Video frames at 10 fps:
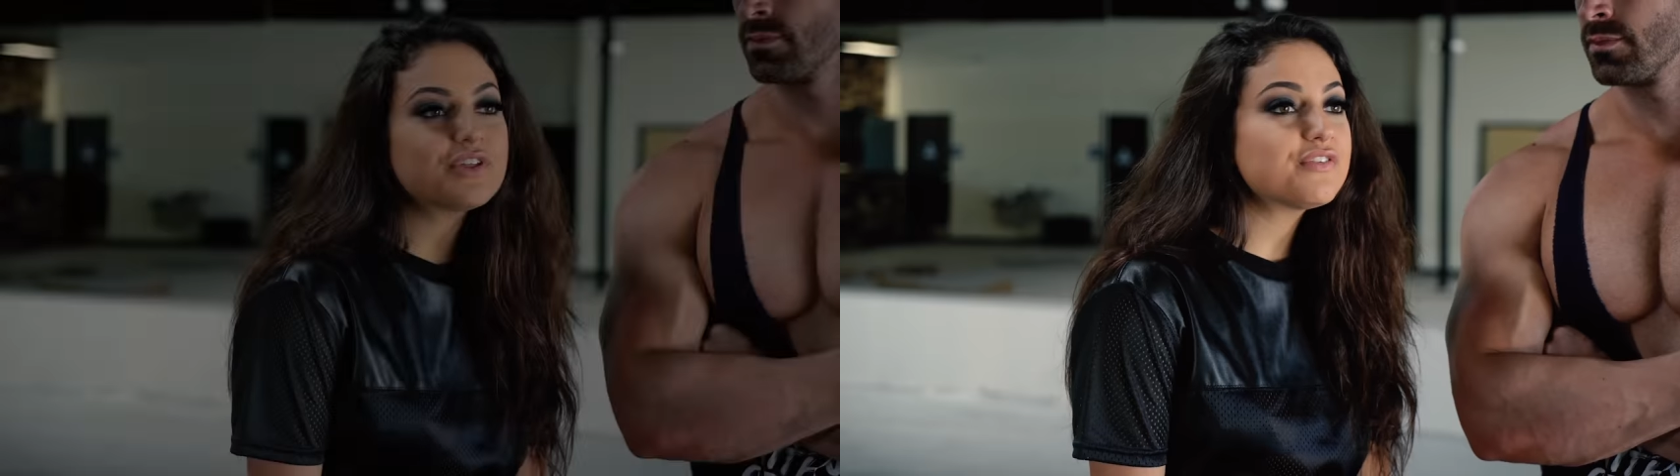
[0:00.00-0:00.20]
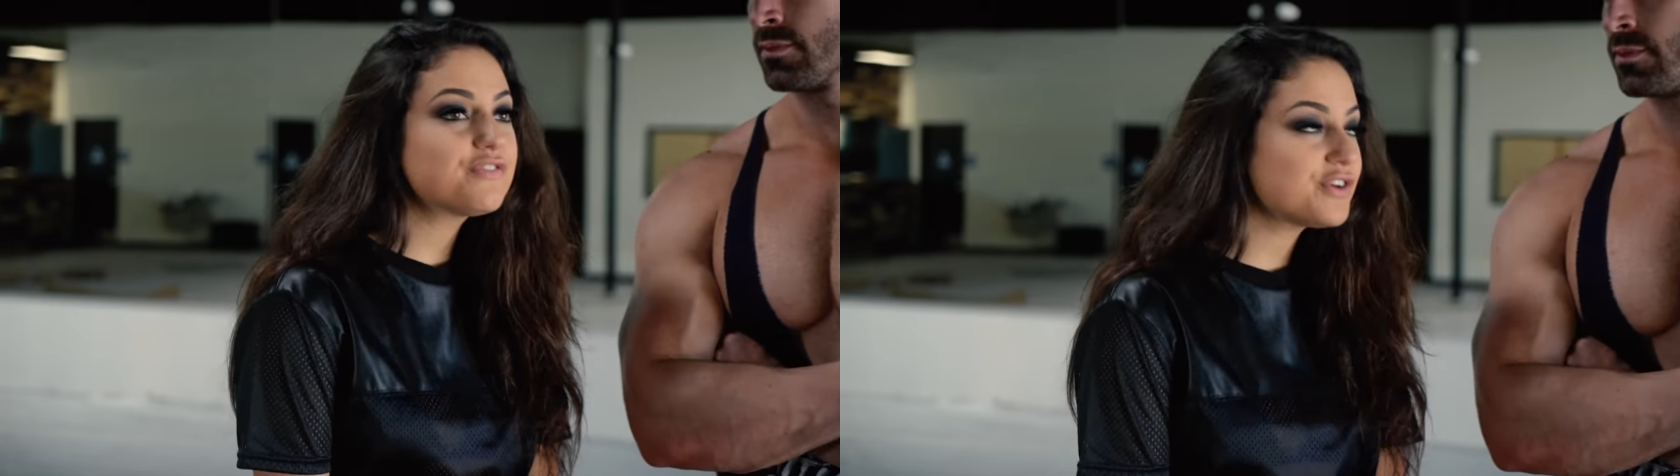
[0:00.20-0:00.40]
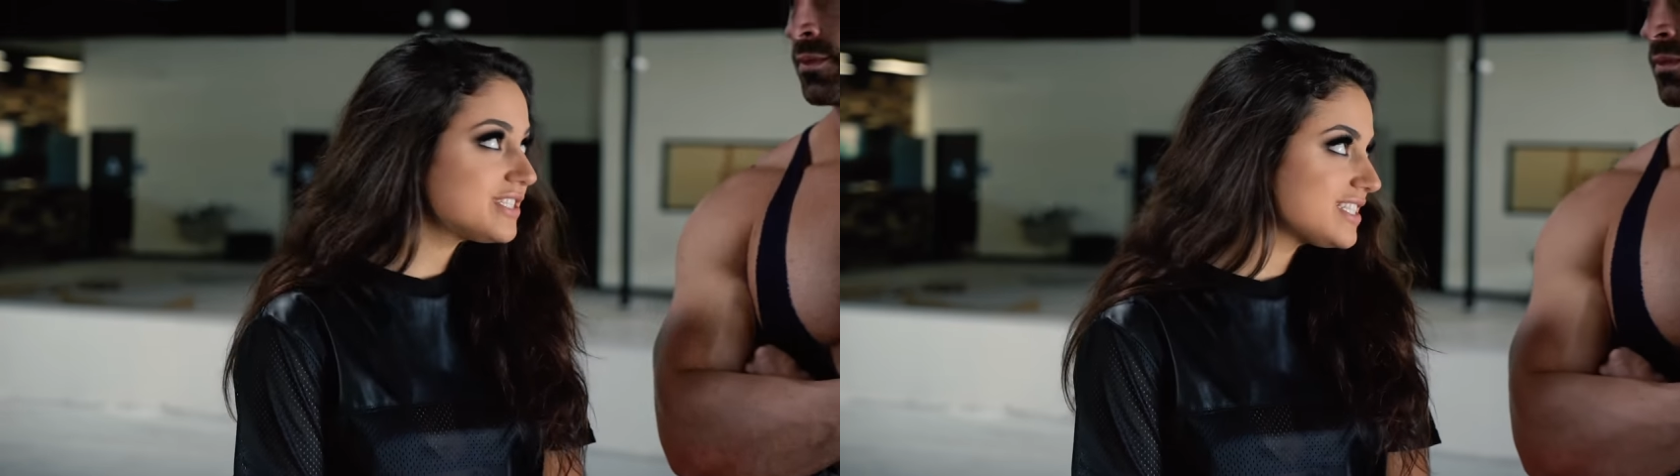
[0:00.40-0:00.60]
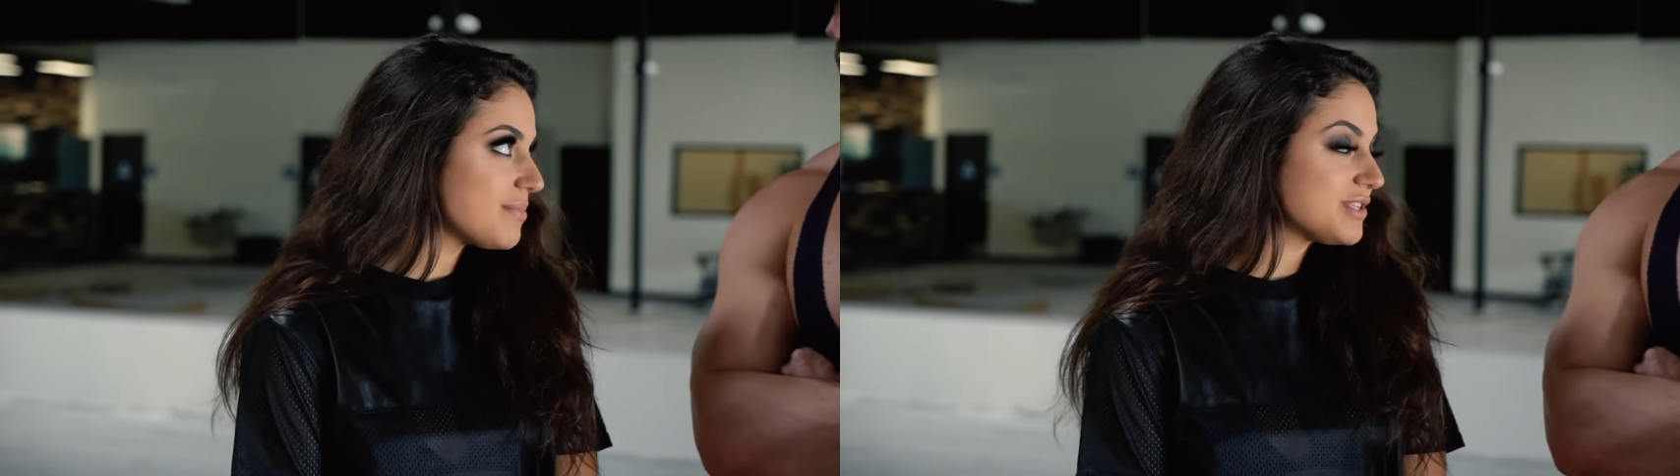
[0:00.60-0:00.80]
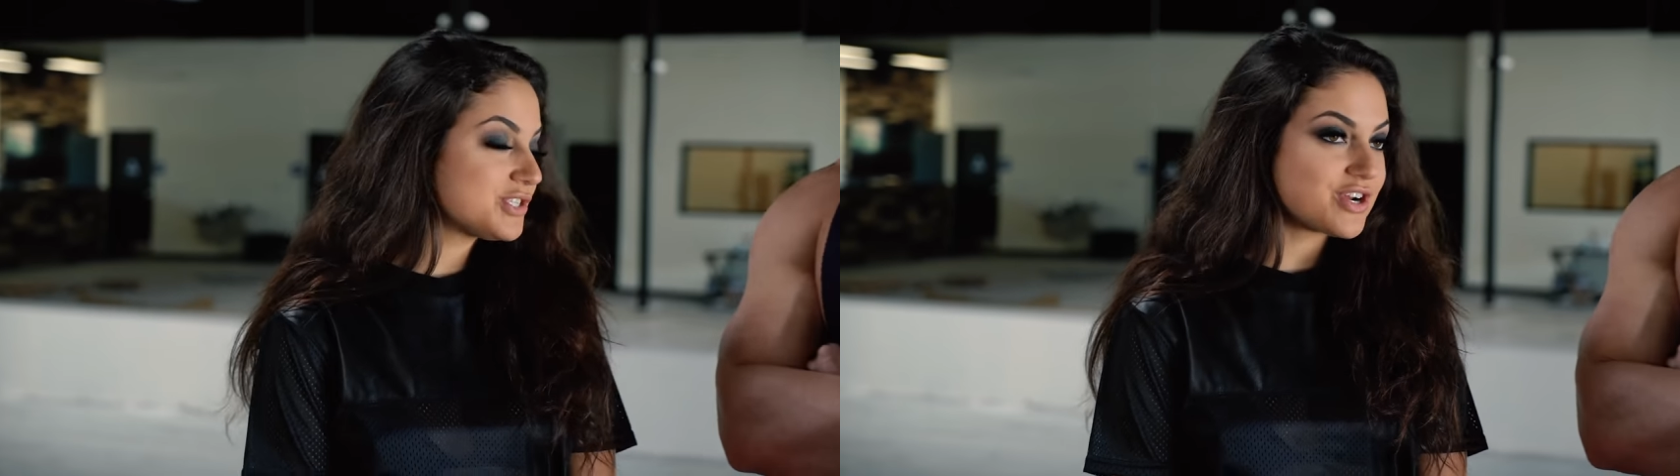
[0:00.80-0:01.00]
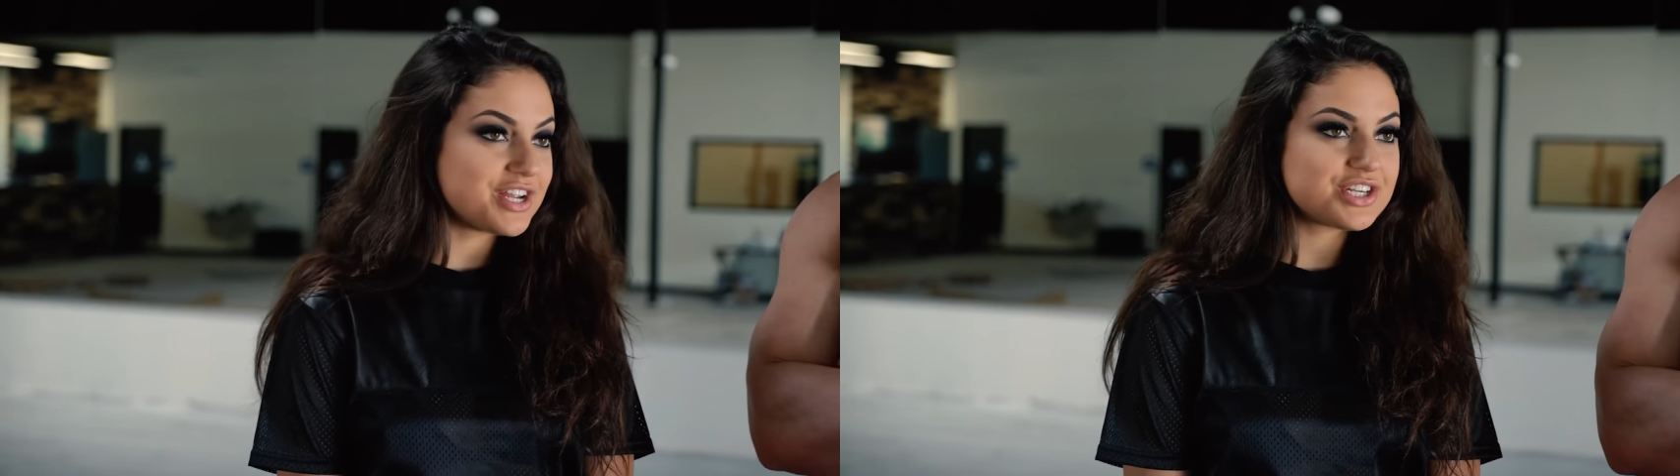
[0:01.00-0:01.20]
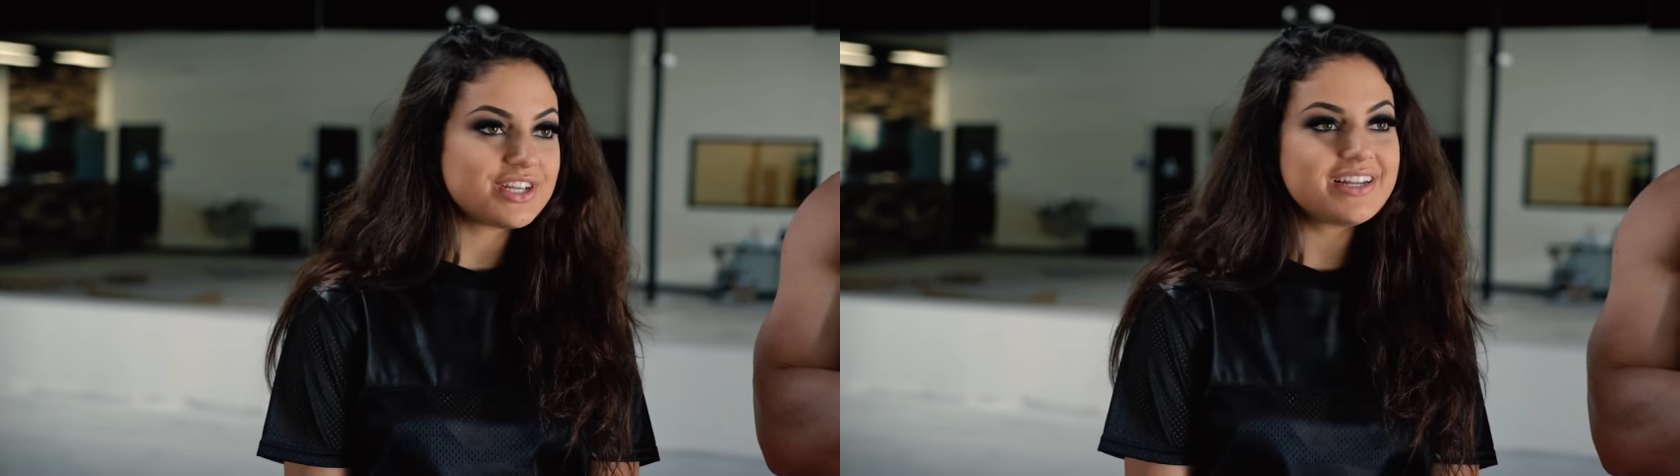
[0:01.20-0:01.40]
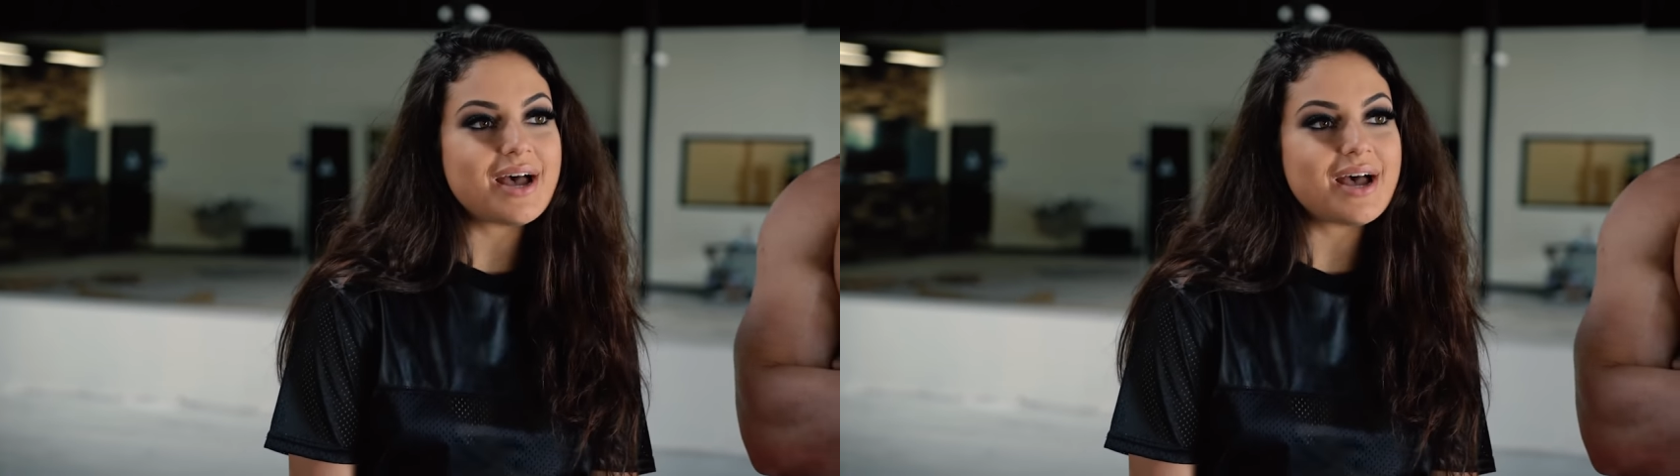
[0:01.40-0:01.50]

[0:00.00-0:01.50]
For the first demonstration,